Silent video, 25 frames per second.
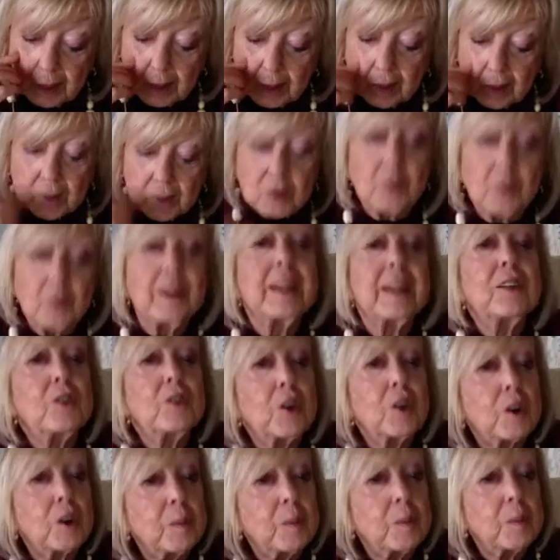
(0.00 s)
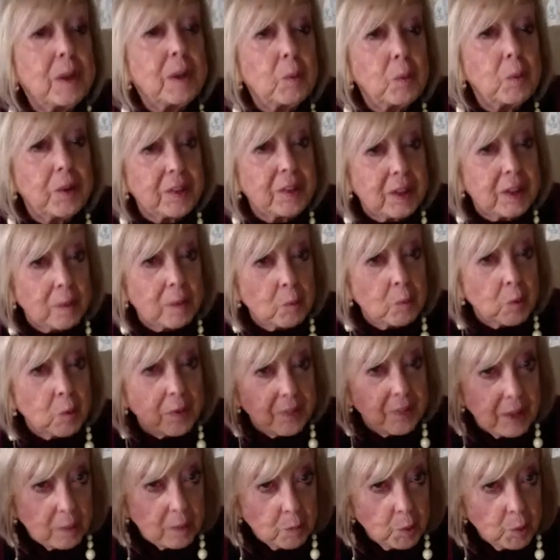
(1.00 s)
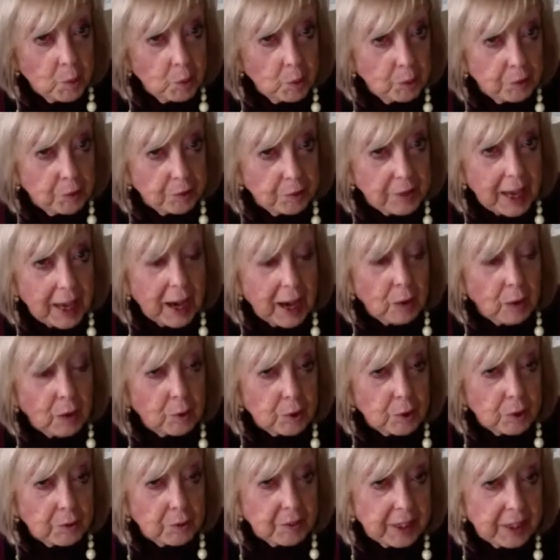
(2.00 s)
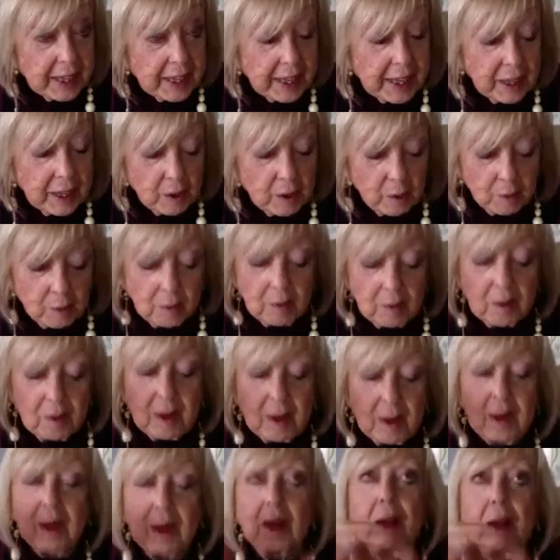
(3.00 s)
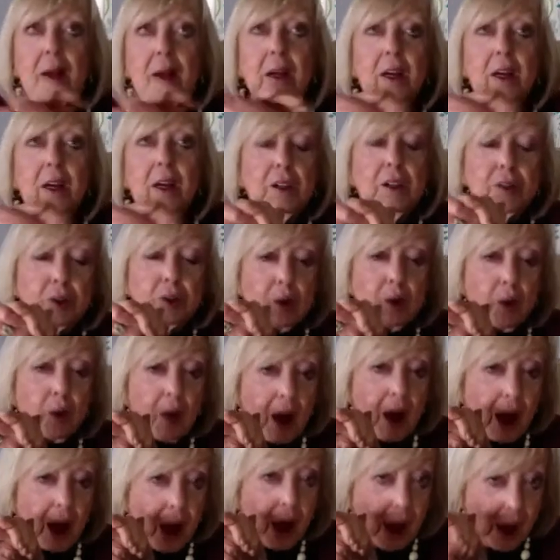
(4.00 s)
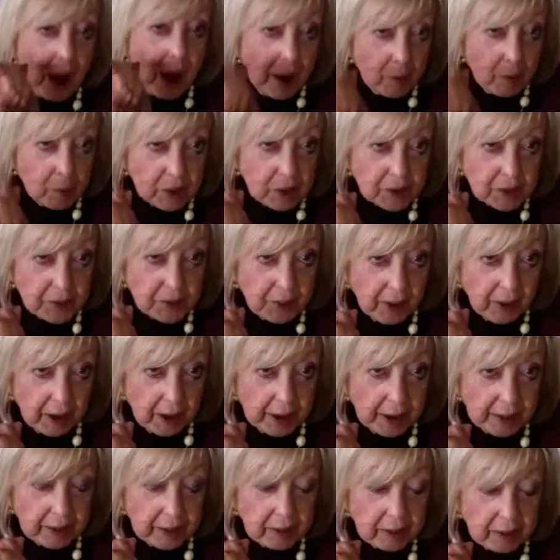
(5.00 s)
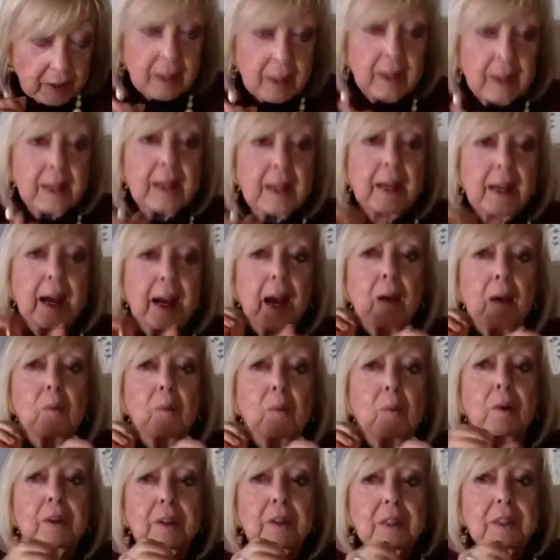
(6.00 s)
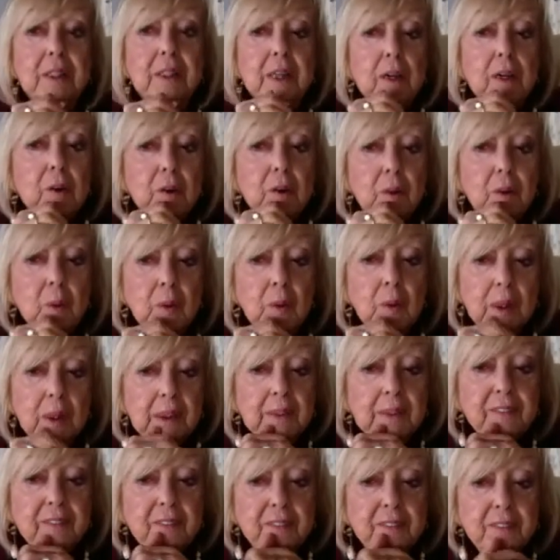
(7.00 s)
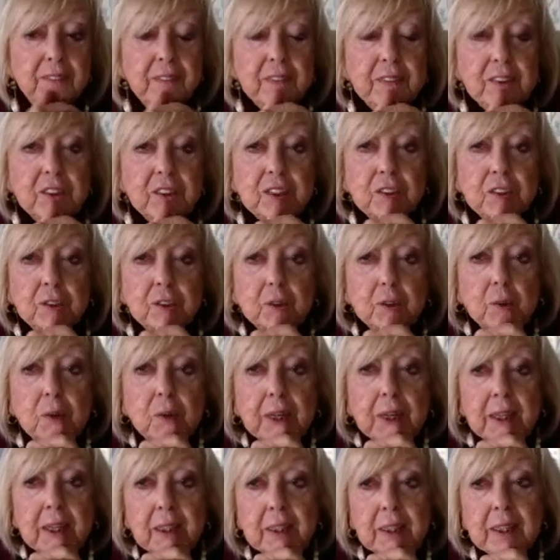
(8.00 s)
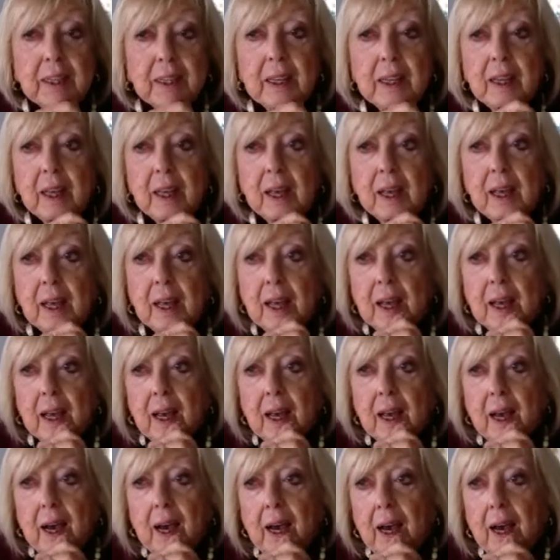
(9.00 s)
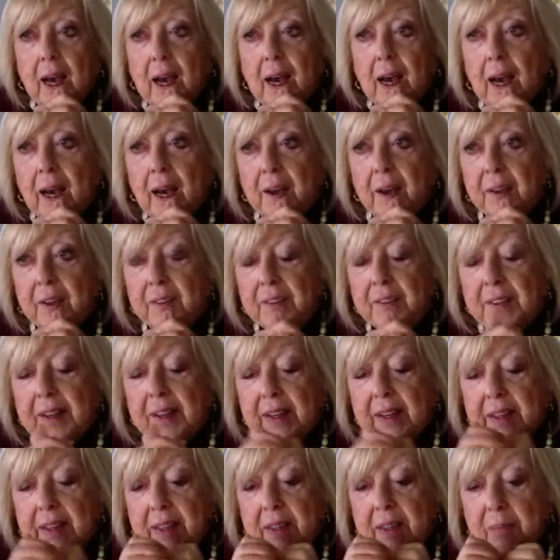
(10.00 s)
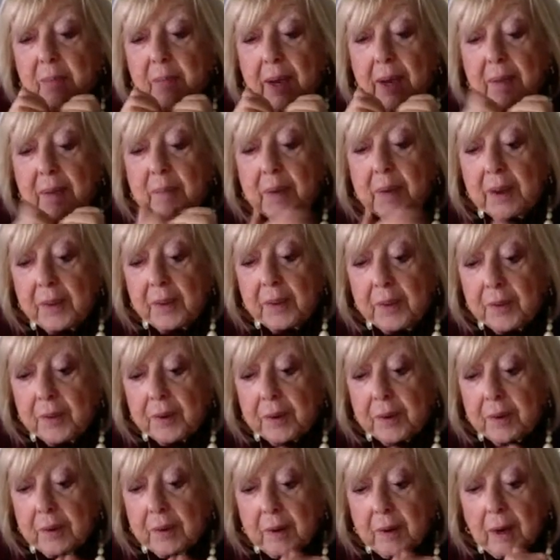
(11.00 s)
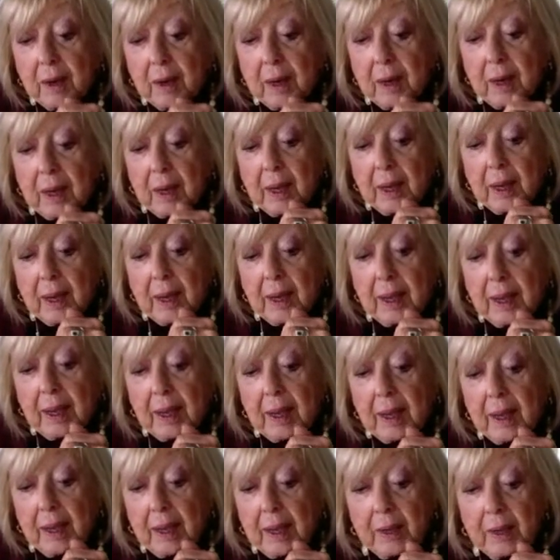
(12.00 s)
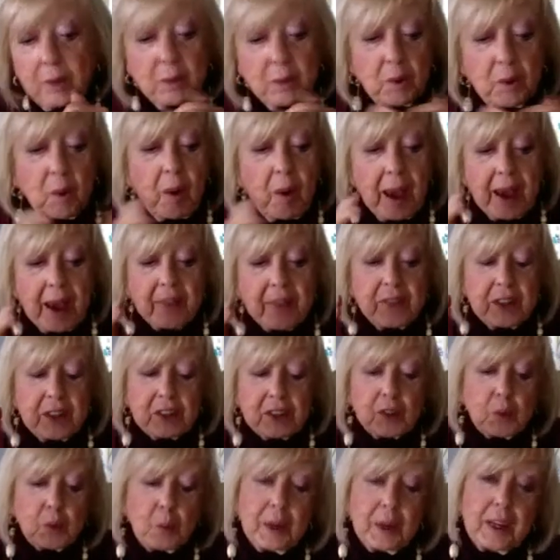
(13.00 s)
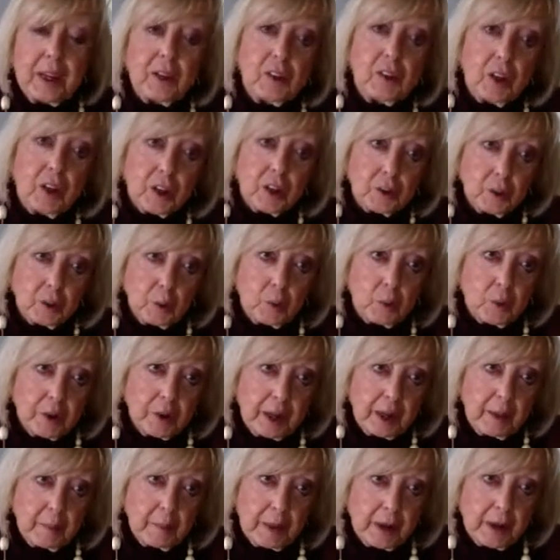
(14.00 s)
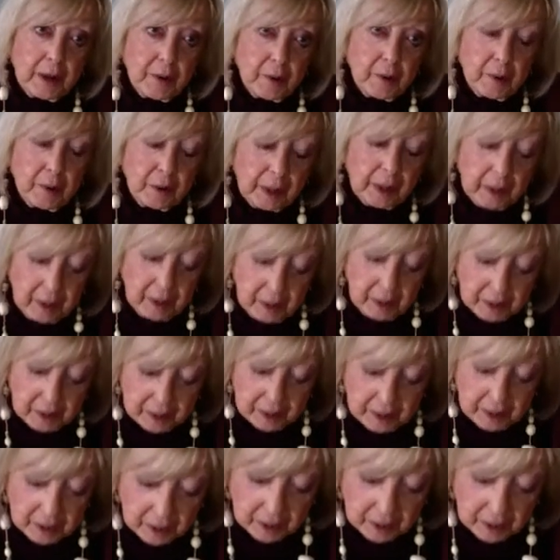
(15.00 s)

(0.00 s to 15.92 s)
So they took me with them when they moved out of the ghetto. So I was fine. I want to tell you just quickly that my mother, had this week not to worry about her kid.